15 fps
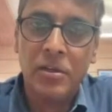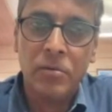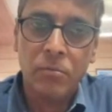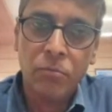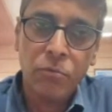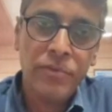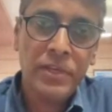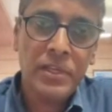
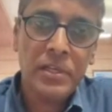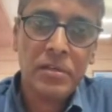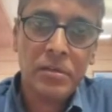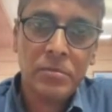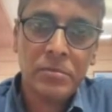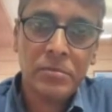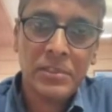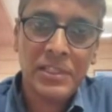moving
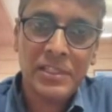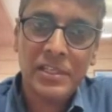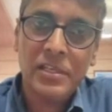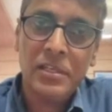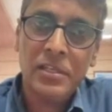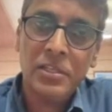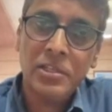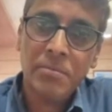around
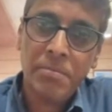any